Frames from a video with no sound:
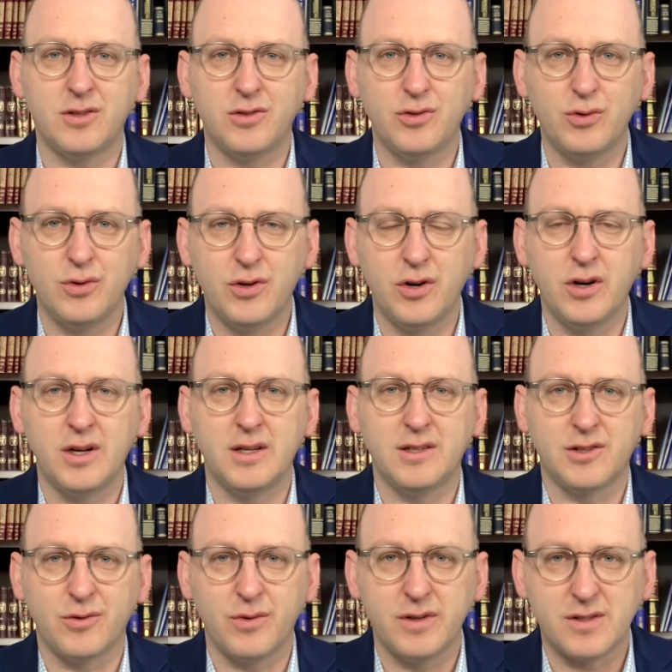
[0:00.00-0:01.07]
do good and
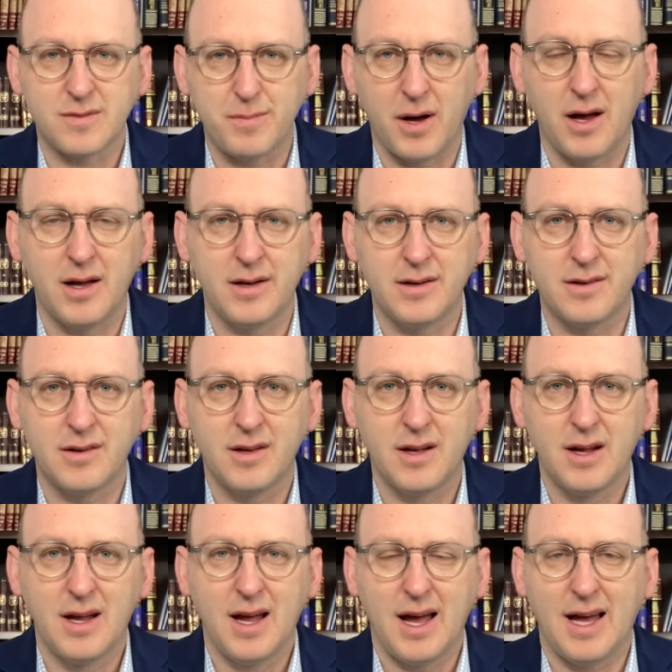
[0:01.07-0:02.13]
to respond
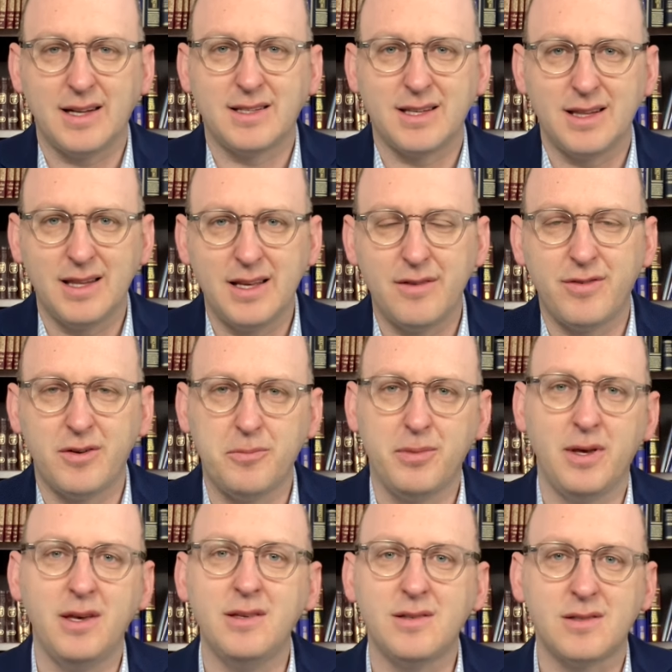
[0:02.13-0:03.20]
and to live in
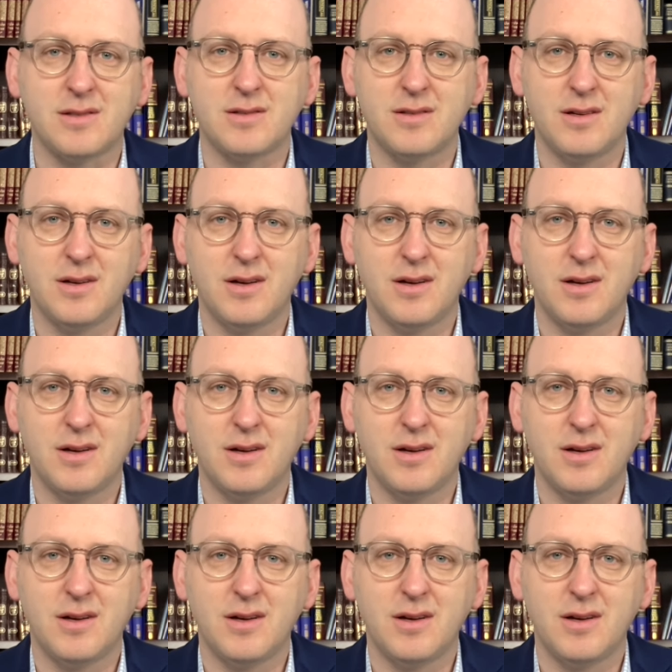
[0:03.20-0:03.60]
peace,